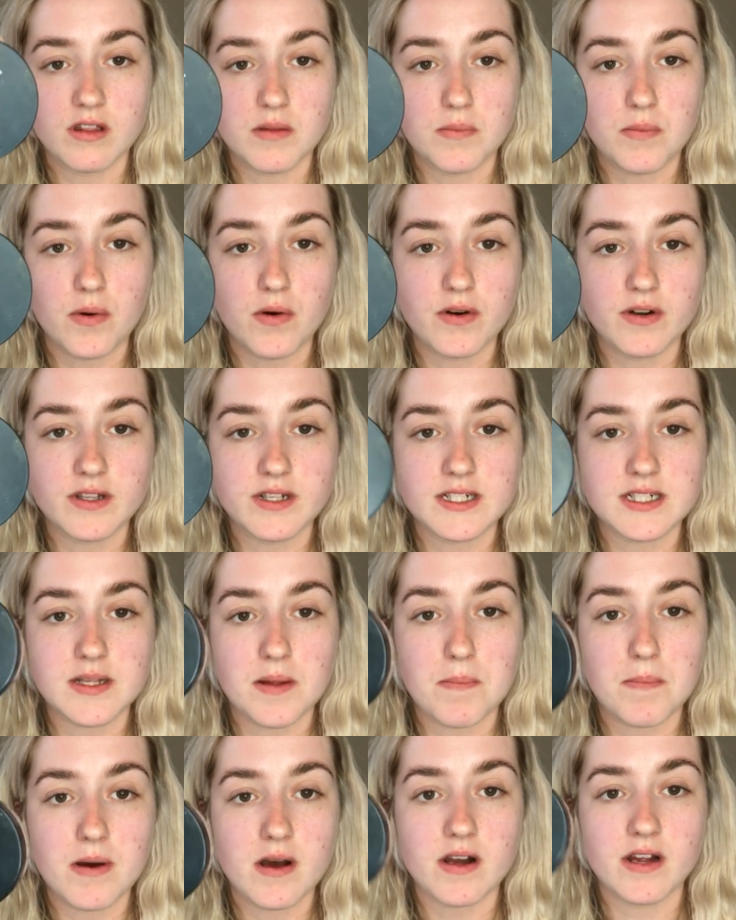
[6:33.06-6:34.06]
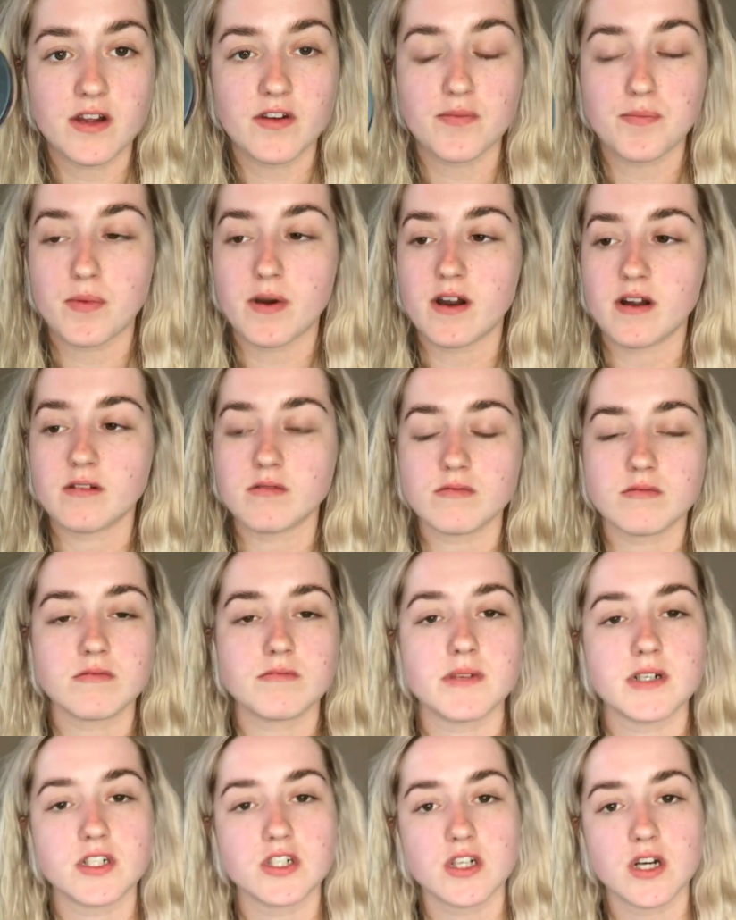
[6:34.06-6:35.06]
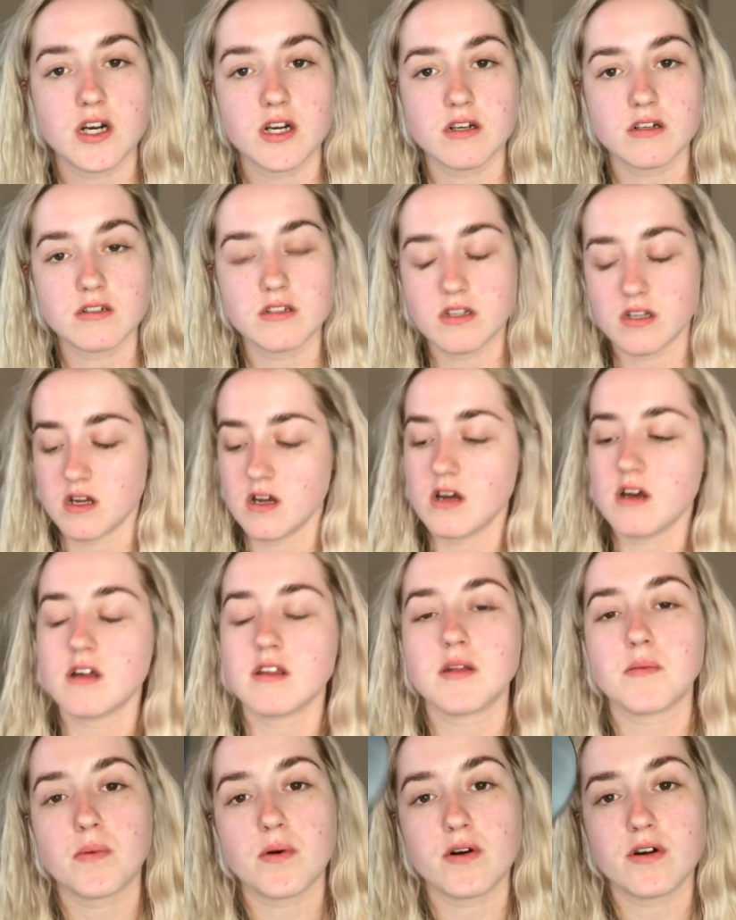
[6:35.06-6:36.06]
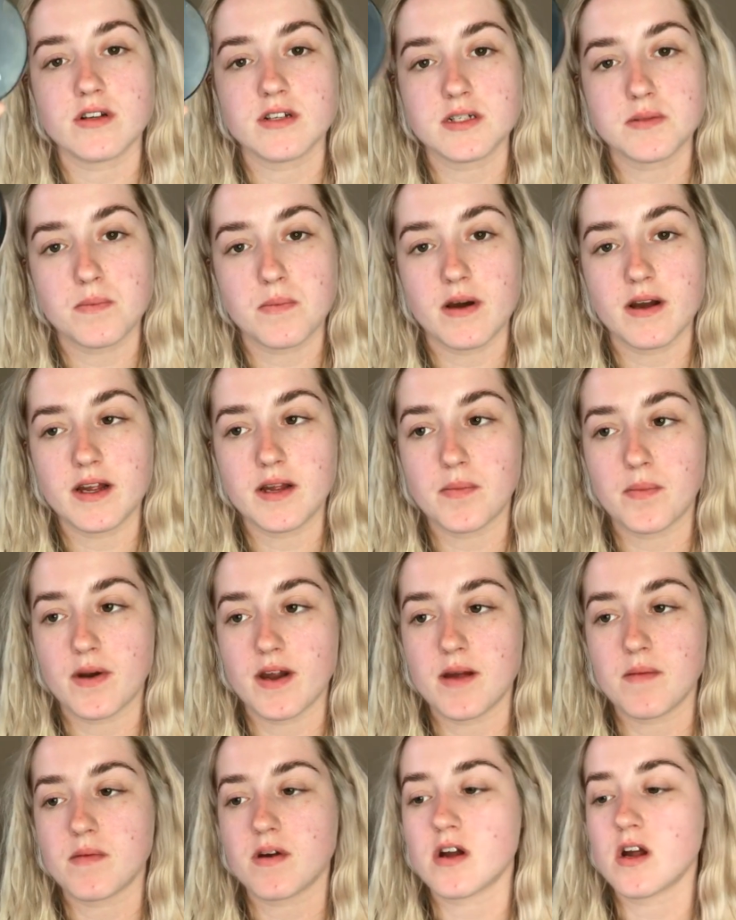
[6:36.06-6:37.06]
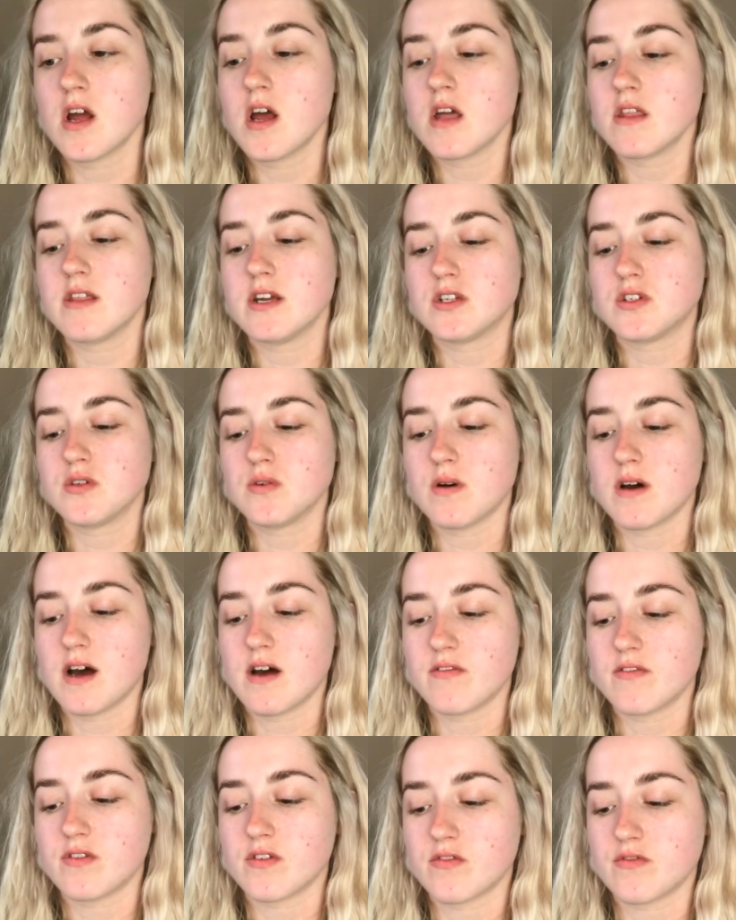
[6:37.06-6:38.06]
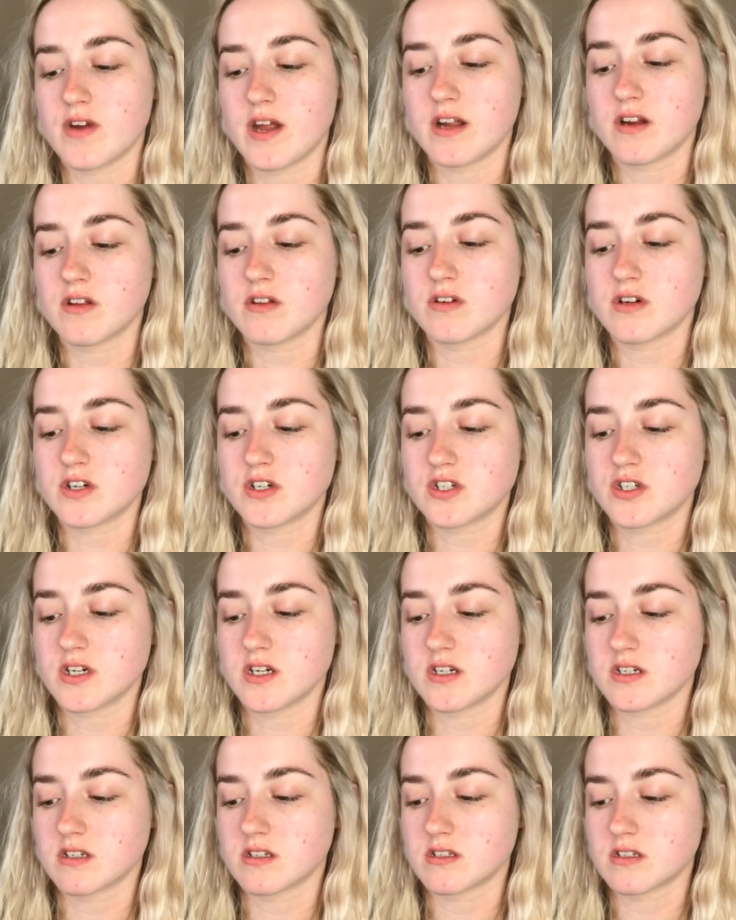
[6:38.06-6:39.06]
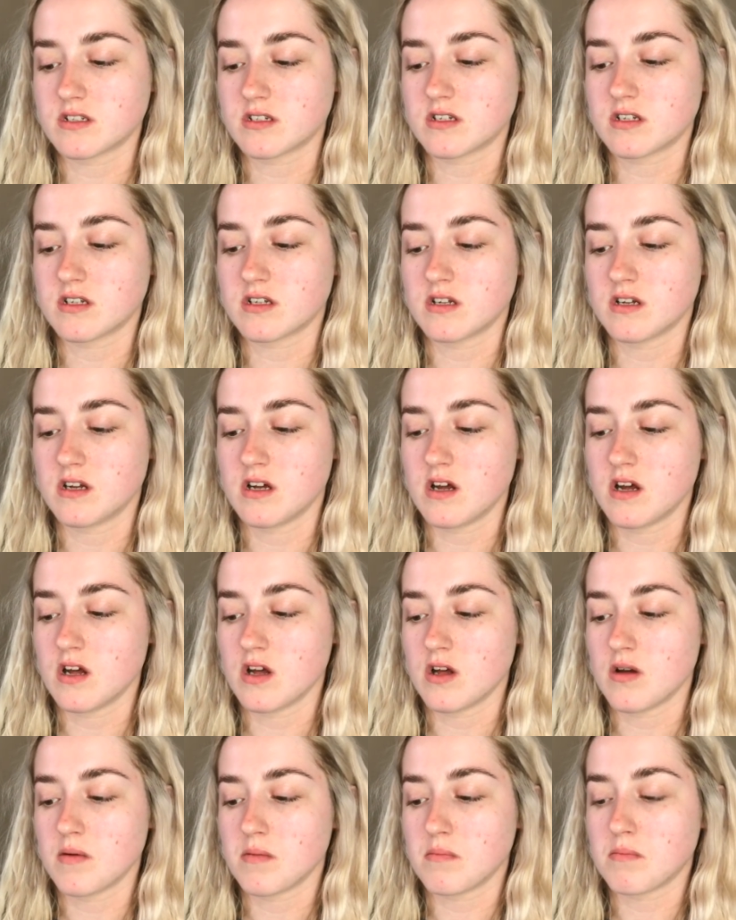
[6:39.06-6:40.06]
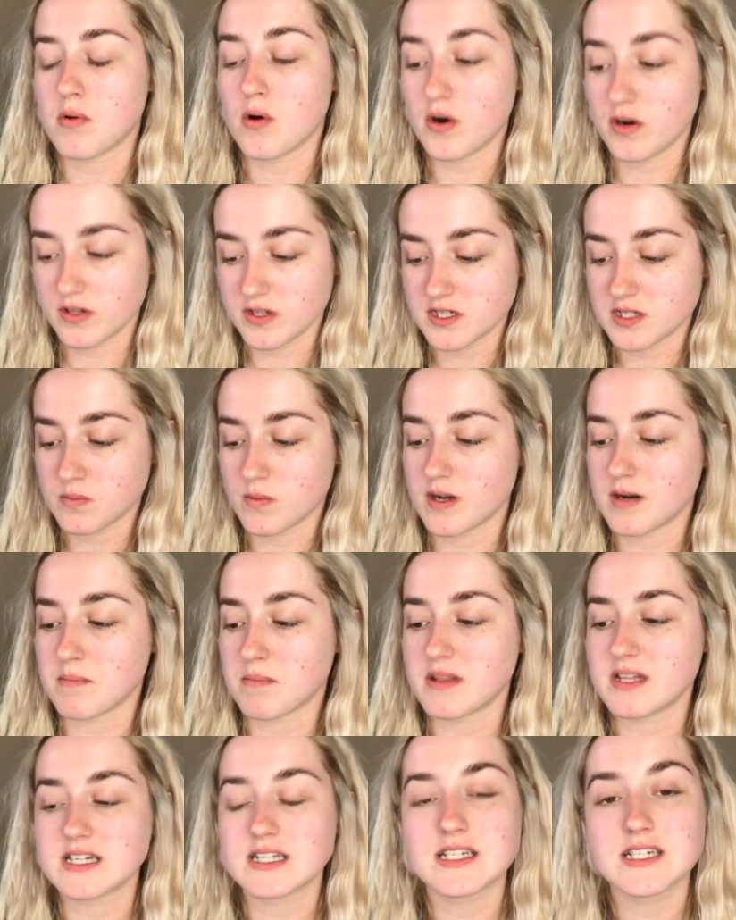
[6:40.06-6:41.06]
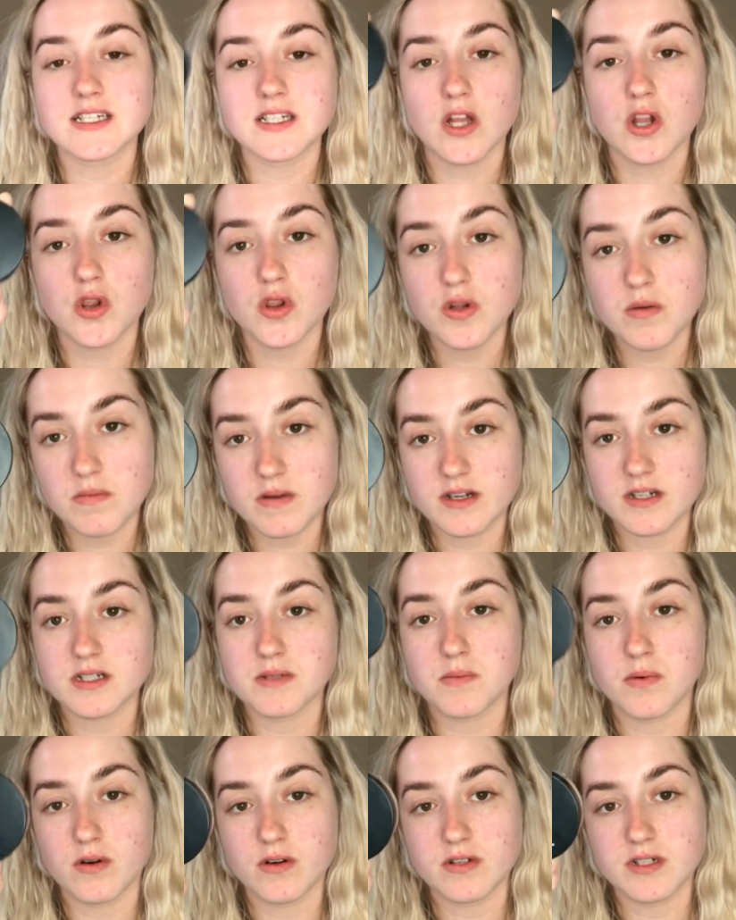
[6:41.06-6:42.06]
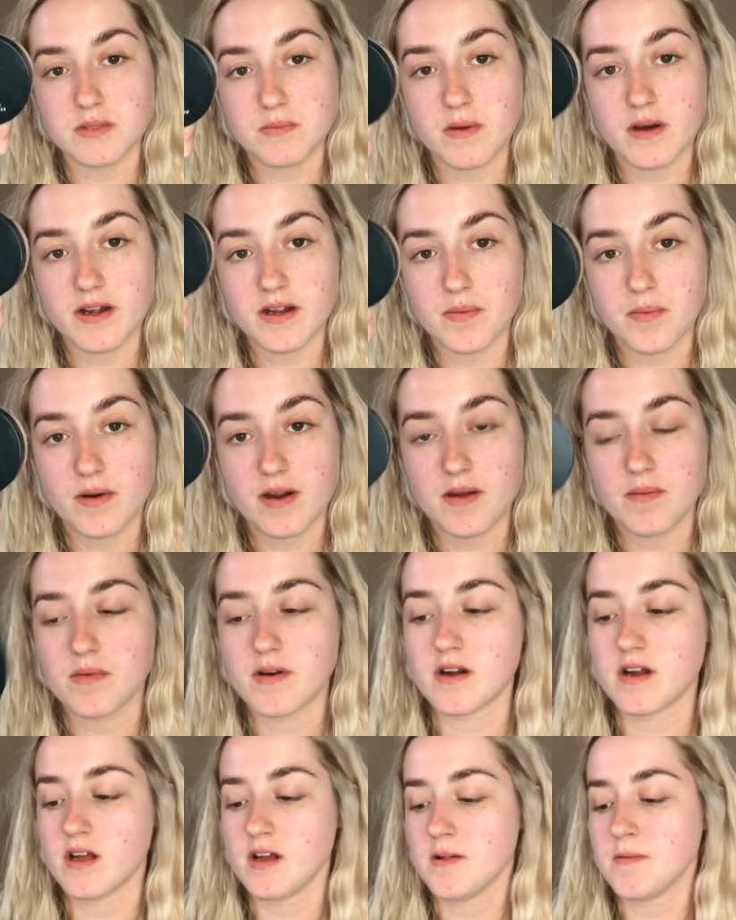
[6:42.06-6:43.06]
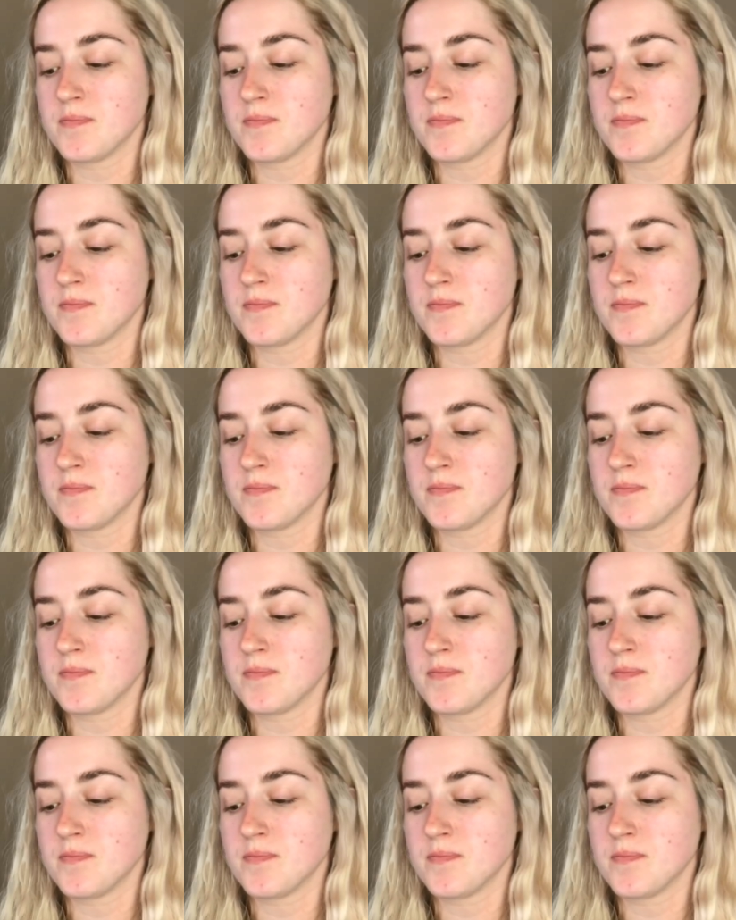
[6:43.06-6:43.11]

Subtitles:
The Poreless Putty Primer. My child. The Poreless Putty Primer. They do have their regular just poreless one, but this is a luminous poreless putty primer.